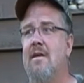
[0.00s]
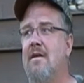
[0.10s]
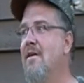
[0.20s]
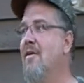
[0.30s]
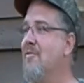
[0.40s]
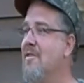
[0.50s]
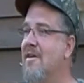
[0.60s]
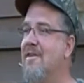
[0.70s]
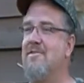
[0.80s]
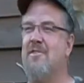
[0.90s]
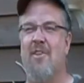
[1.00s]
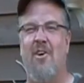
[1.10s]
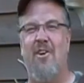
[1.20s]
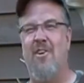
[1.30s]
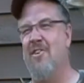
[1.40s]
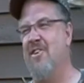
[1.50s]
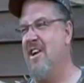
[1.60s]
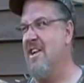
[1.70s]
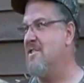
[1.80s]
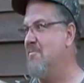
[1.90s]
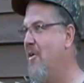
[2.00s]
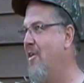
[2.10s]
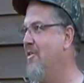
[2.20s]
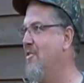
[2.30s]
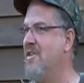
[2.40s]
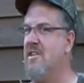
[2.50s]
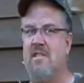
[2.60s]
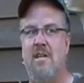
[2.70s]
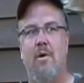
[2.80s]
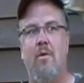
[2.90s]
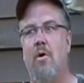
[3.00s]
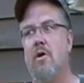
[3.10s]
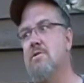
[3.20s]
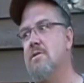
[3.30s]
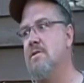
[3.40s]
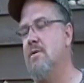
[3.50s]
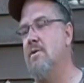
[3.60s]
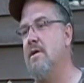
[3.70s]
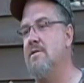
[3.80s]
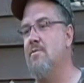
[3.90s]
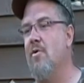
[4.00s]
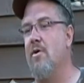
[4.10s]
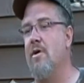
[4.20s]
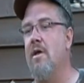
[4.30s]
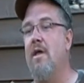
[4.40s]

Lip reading: You know, over the years you learn, you get smarter, you see what works, you see what doesn't work,